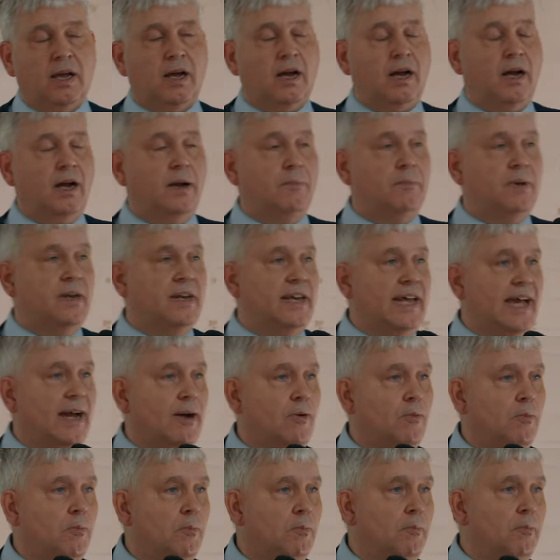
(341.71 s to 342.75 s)

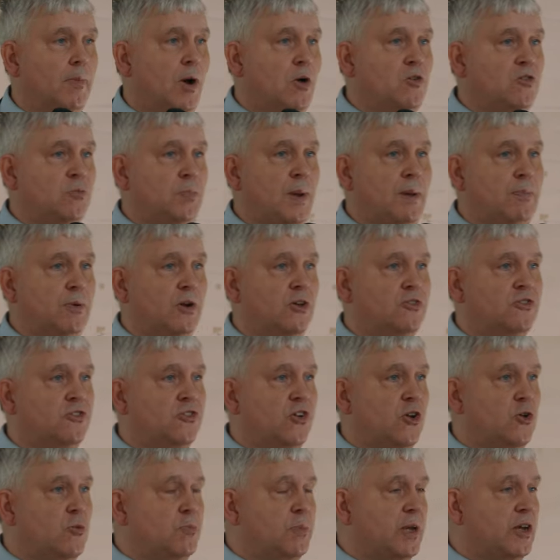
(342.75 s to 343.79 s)
Now, most people
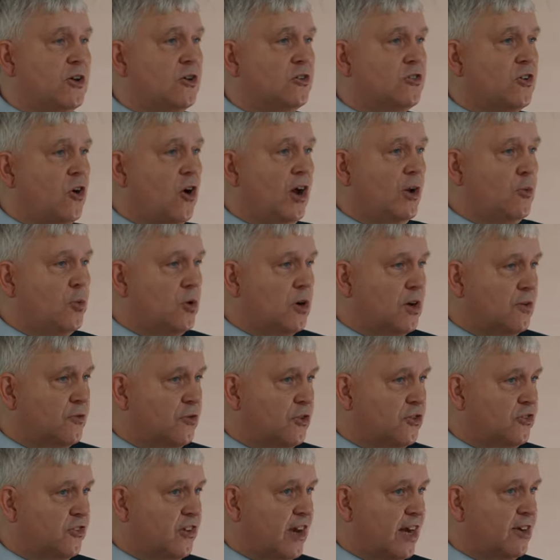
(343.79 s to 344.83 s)
assume, because I work
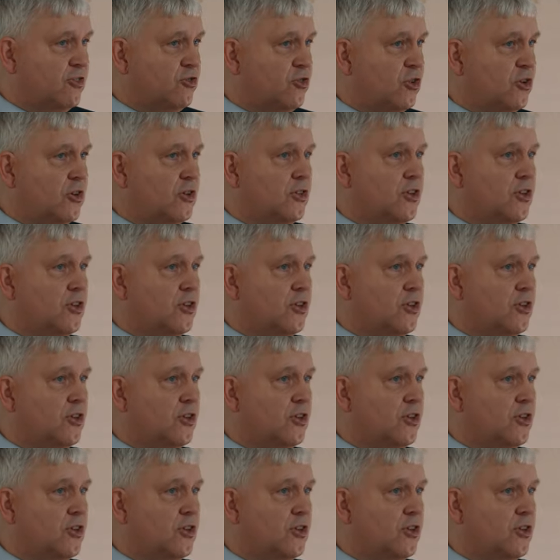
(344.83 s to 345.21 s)
for Sasra,